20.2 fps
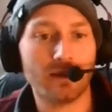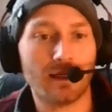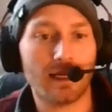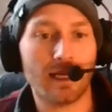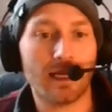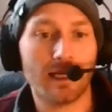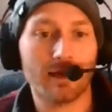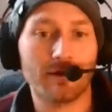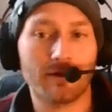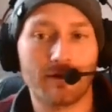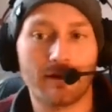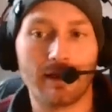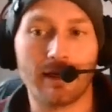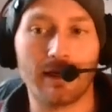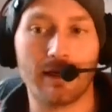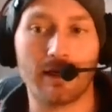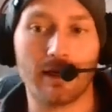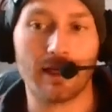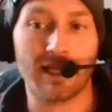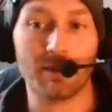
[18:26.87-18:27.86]
and
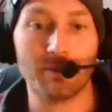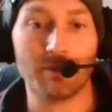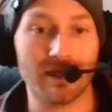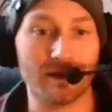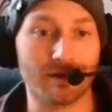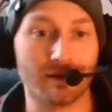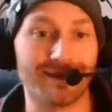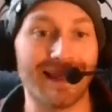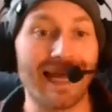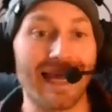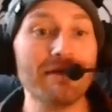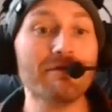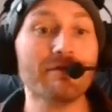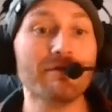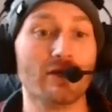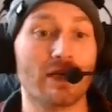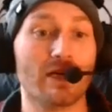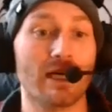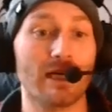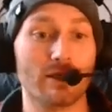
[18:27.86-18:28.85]
they can be
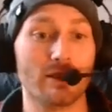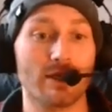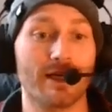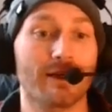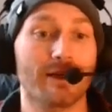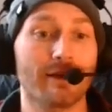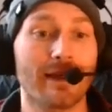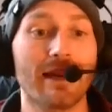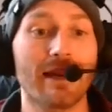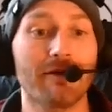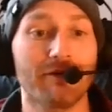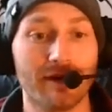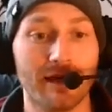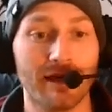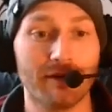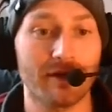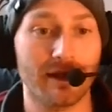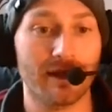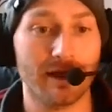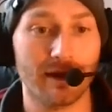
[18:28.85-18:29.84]
life-changing and
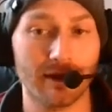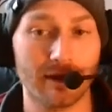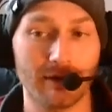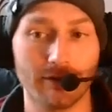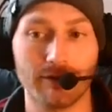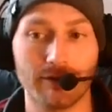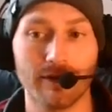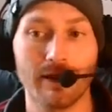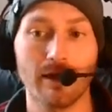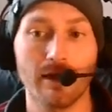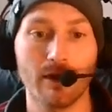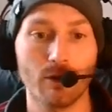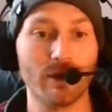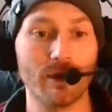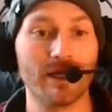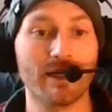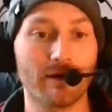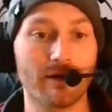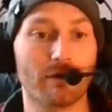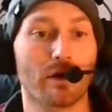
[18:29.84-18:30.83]
life-giving if
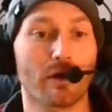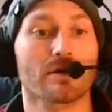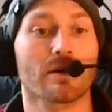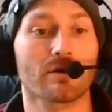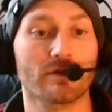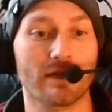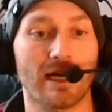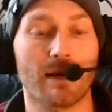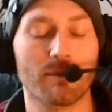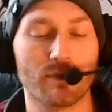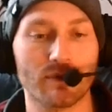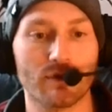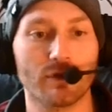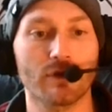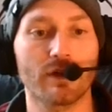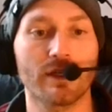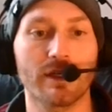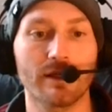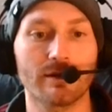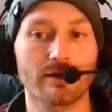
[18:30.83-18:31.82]
we give ourselves the
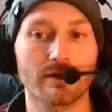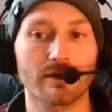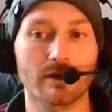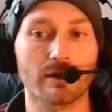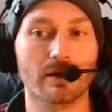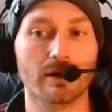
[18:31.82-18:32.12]
opportunity to